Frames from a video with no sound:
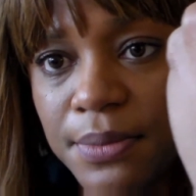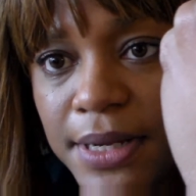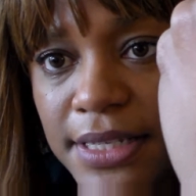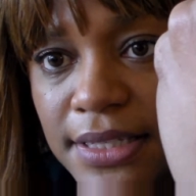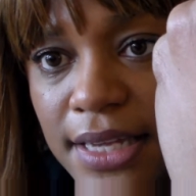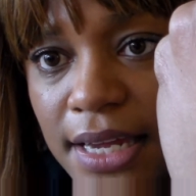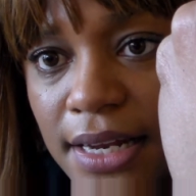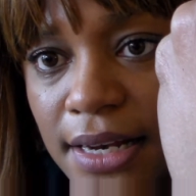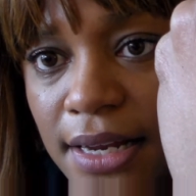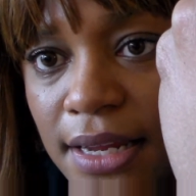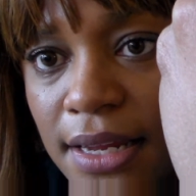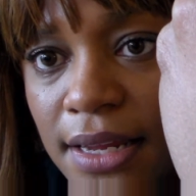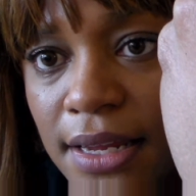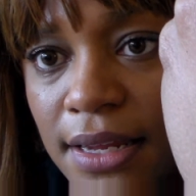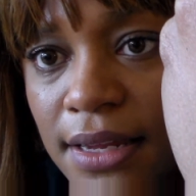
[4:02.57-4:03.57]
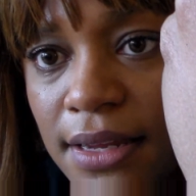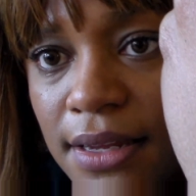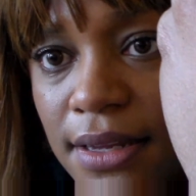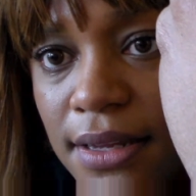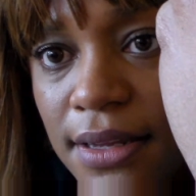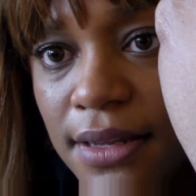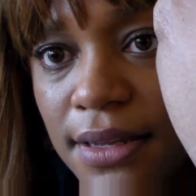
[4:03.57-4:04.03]
into my skin
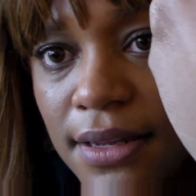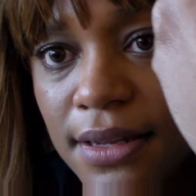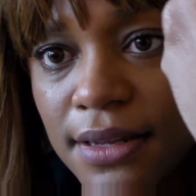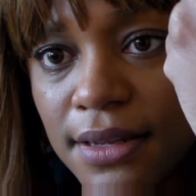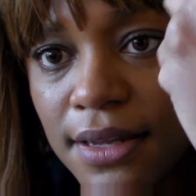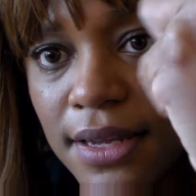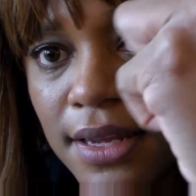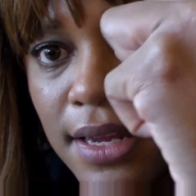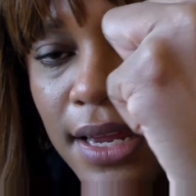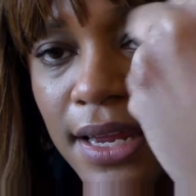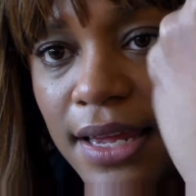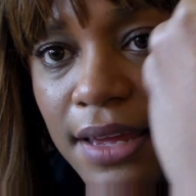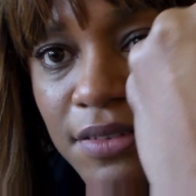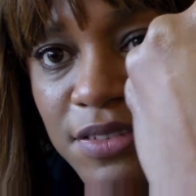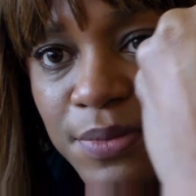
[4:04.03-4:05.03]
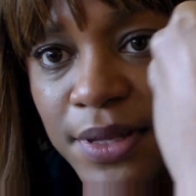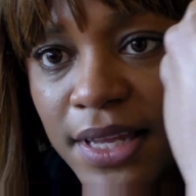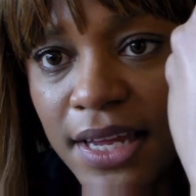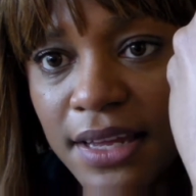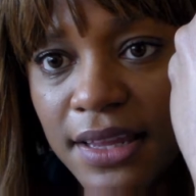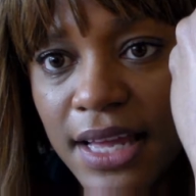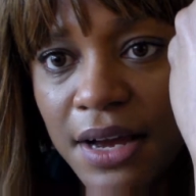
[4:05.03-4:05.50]
it gives me
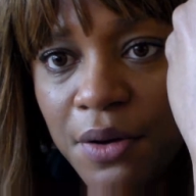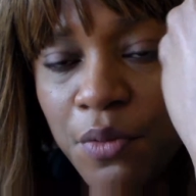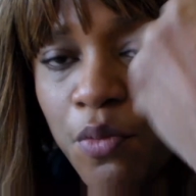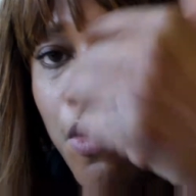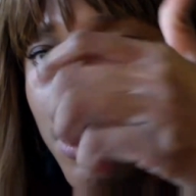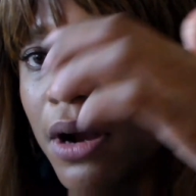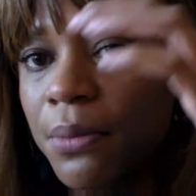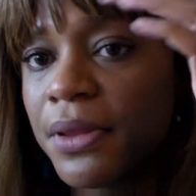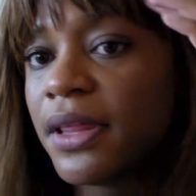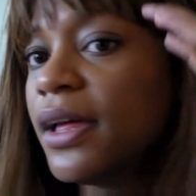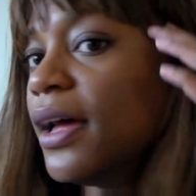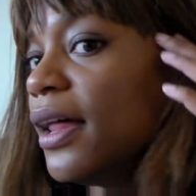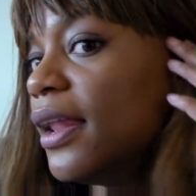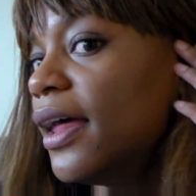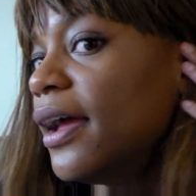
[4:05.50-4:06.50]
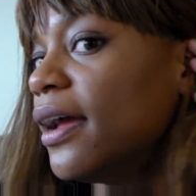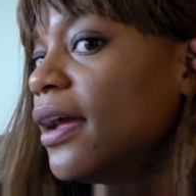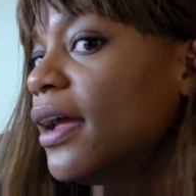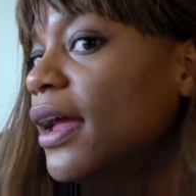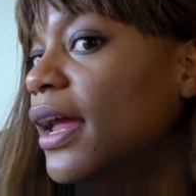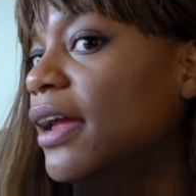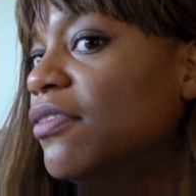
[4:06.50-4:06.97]
like that warmth like
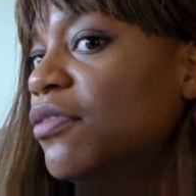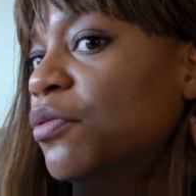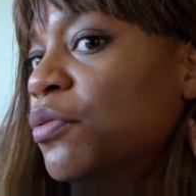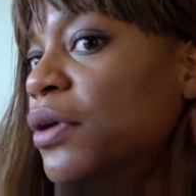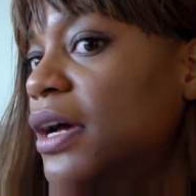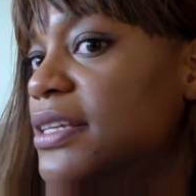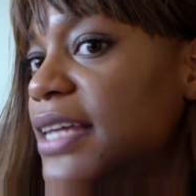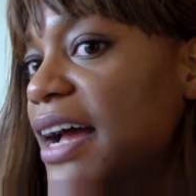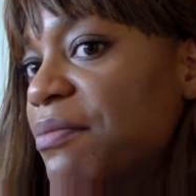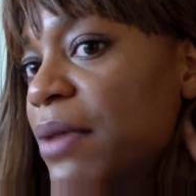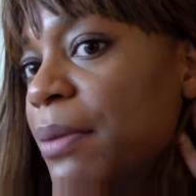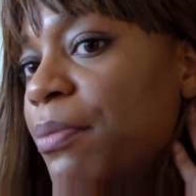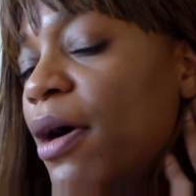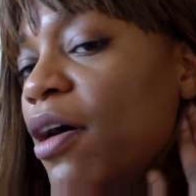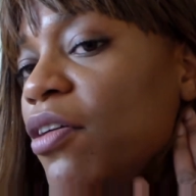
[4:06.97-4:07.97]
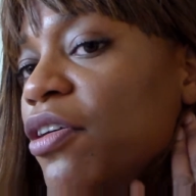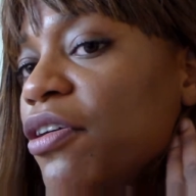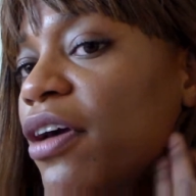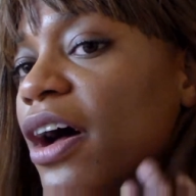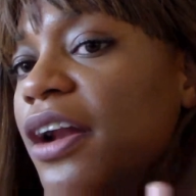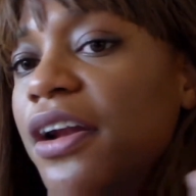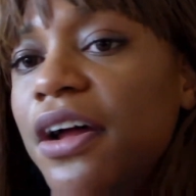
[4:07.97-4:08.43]
even because I have my
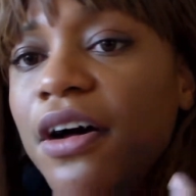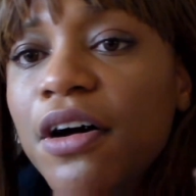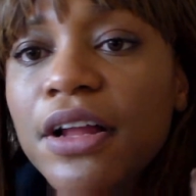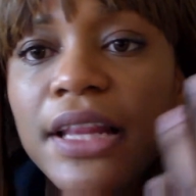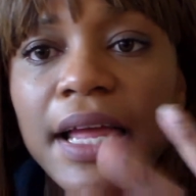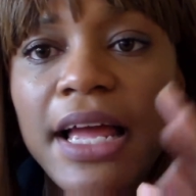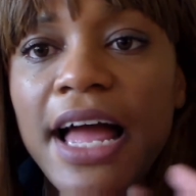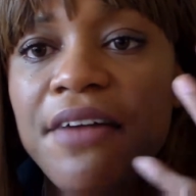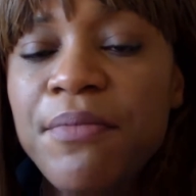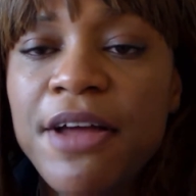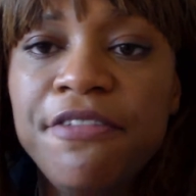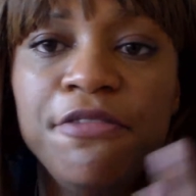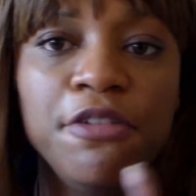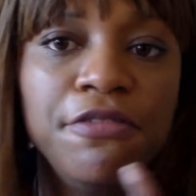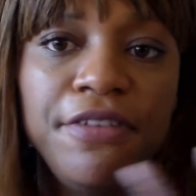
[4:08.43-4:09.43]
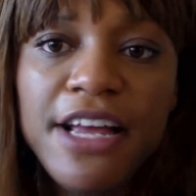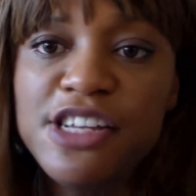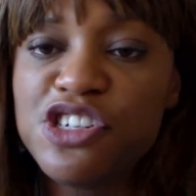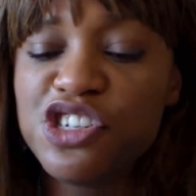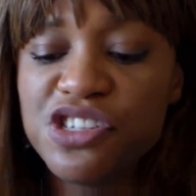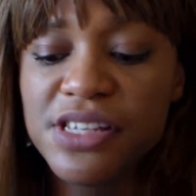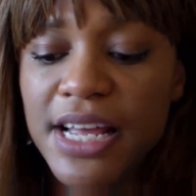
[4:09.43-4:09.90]
powder on like I have my full
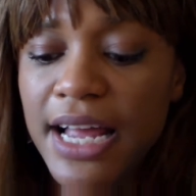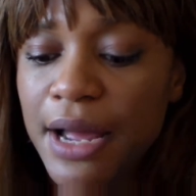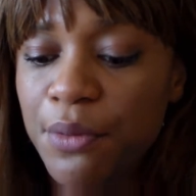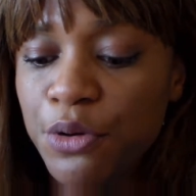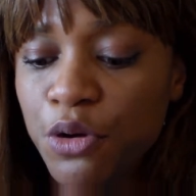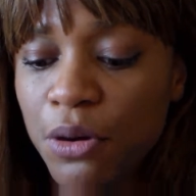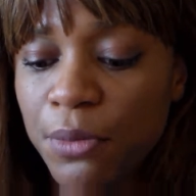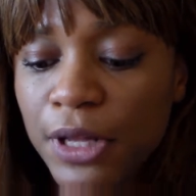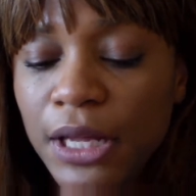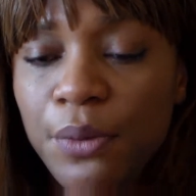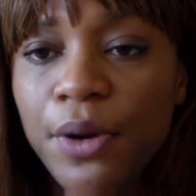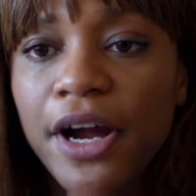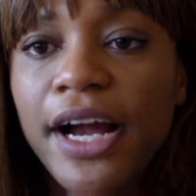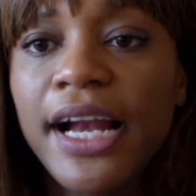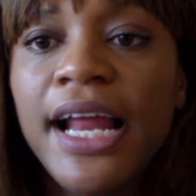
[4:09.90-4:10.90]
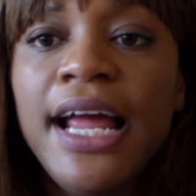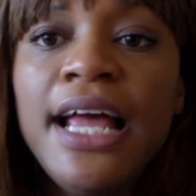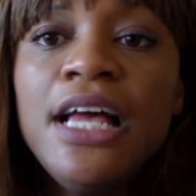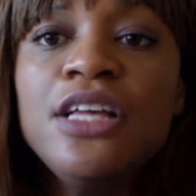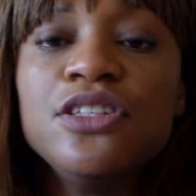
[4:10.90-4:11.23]
face just like I would normally wear it